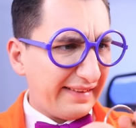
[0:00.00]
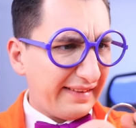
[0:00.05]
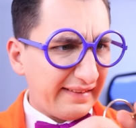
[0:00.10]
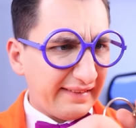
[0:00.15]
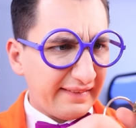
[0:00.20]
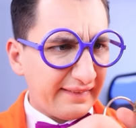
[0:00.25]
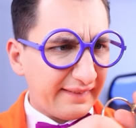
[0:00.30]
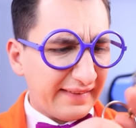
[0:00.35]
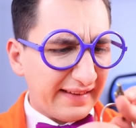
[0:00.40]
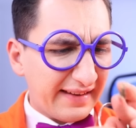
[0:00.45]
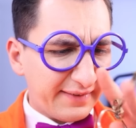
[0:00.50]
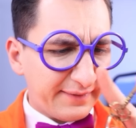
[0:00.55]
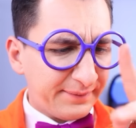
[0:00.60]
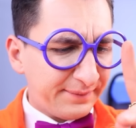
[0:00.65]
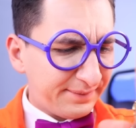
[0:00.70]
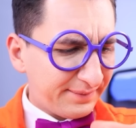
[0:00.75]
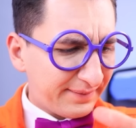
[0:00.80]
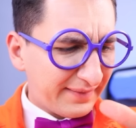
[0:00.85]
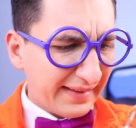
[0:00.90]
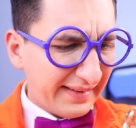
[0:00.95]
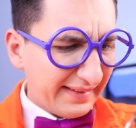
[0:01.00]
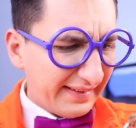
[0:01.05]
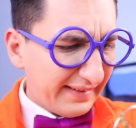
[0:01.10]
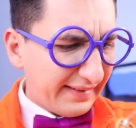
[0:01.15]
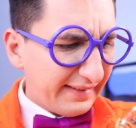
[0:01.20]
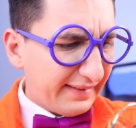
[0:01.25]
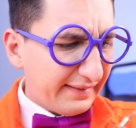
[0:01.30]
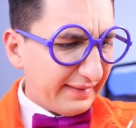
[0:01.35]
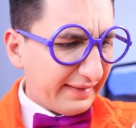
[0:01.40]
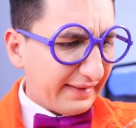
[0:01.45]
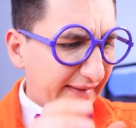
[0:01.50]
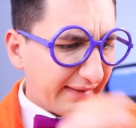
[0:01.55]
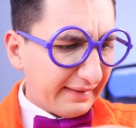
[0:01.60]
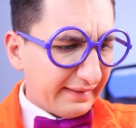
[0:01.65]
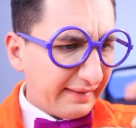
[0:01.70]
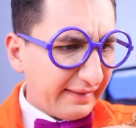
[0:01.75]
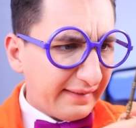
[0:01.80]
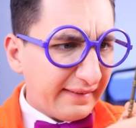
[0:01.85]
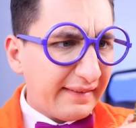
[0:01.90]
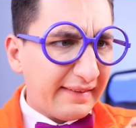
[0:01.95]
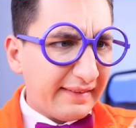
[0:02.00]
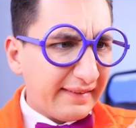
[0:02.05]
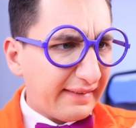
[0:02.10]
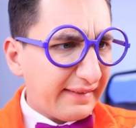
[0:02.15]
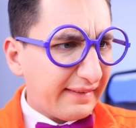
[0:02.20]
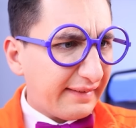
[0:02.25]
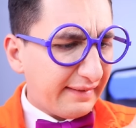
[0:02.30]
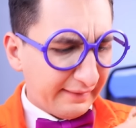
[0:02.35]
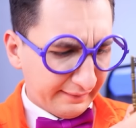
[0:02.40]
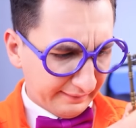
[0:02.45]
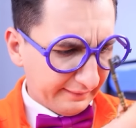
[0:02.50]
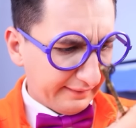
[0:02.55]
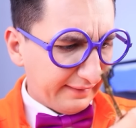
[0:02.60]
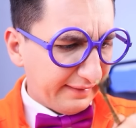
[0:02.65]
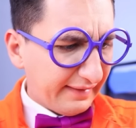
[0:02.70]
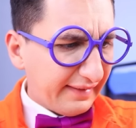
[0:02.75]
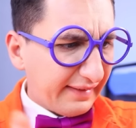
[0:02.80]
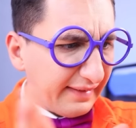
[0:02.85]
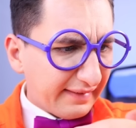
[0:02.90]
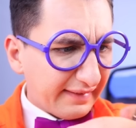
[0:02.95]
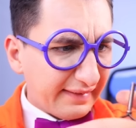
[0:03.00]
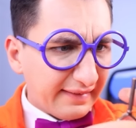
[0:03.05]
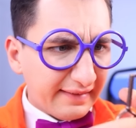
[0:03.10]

No need to bend metal! Maybe this…